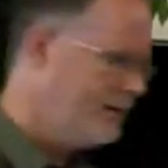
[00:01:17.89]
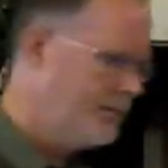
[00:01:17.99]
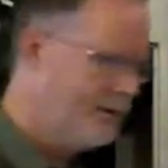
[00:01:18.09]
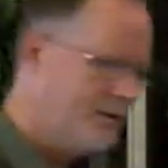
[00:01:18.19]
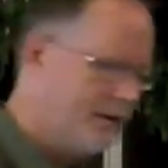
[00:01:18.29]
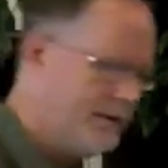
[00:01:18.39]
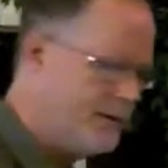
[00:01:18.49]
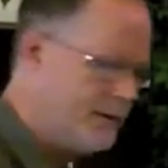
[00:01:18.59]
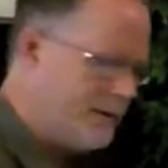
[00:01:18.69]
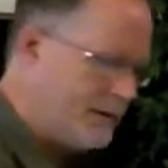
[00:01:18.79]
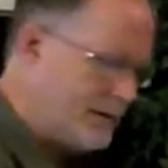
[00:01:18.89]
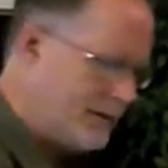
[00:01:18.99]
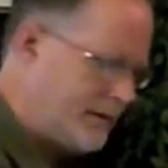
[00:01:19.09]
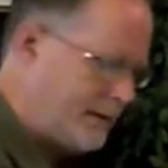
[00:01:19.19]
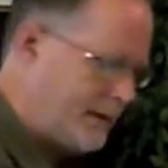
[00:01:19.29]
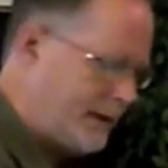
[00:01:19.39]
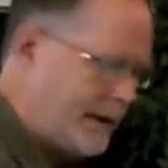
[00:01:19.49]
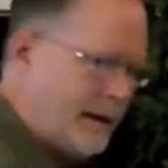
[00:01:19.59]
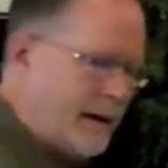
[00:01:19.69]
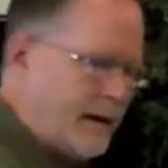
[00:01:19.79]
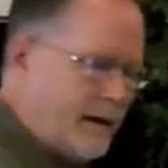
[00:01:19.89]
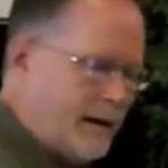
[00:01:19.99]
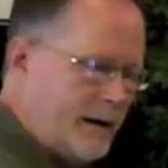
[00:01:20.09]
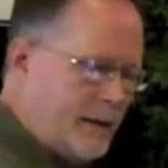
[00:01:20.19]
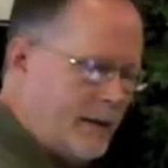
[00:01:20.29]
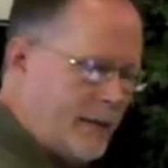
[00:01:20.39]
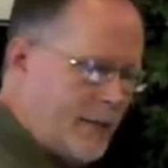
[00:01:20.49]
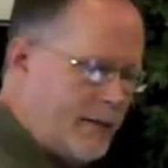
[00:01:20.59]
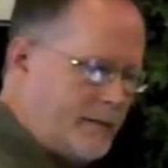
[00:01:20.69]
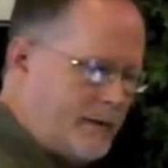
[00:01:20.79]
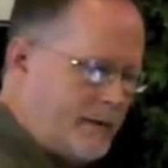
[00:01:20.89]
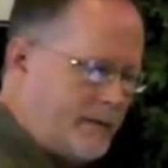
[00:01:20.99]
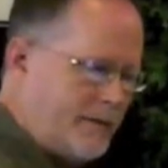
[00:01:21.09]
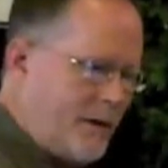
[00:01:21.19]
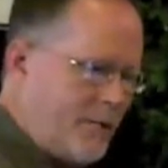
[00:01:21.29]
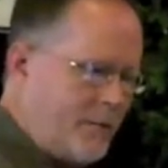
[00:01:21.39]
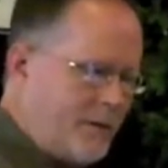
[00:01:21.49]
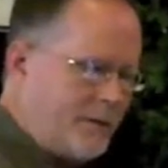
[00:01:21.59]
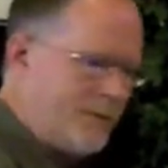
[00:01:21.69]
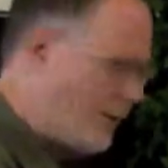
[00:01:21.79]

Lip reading: So what you want to do is just simply tilt the fall board